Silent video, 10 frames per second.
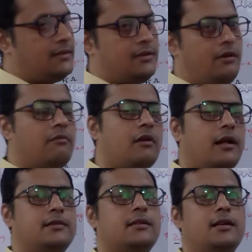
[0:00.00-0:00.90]
you have to
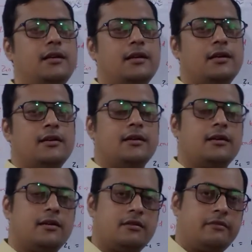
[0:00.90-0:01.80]
answer
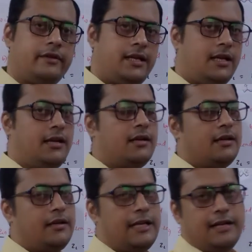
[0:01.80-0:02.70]
very
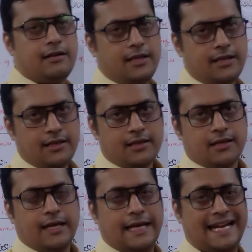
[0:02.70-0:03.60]
neatly
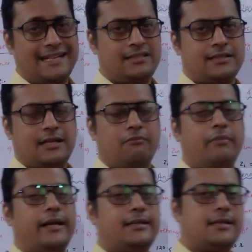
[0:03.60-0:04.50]
and step by
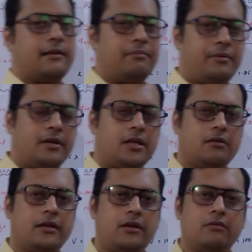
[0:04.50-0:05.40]
step you
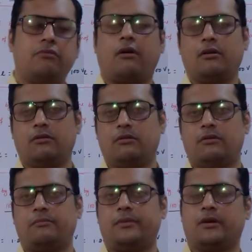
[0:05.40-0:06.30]
need to follow,
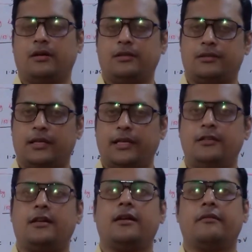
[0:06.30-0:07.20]
because each
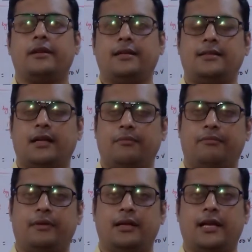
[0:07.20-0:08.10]
and every step
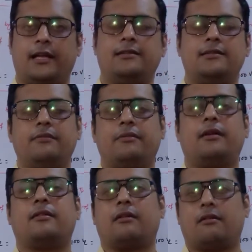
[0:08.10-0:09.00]
will carry different
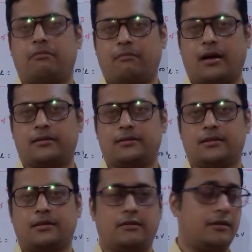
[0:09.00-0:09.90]
sort of marks.
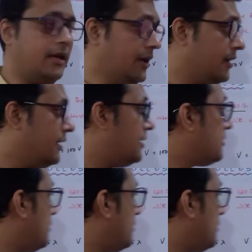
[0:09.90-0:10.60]
Okay. So